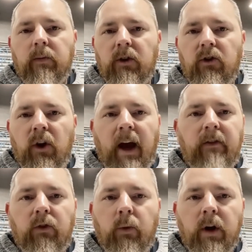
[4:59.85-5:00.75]
Do you have
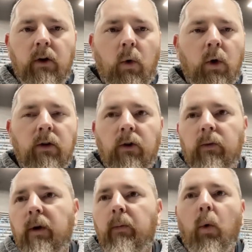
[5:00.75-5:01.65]
to record or
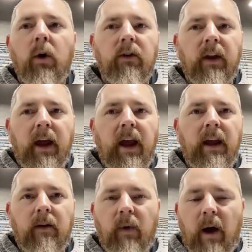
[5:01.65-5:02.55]
report that, hey,
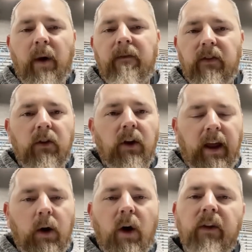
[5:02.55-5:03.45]
at my facility I
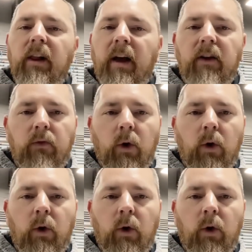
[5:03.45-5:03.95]
now have a class 4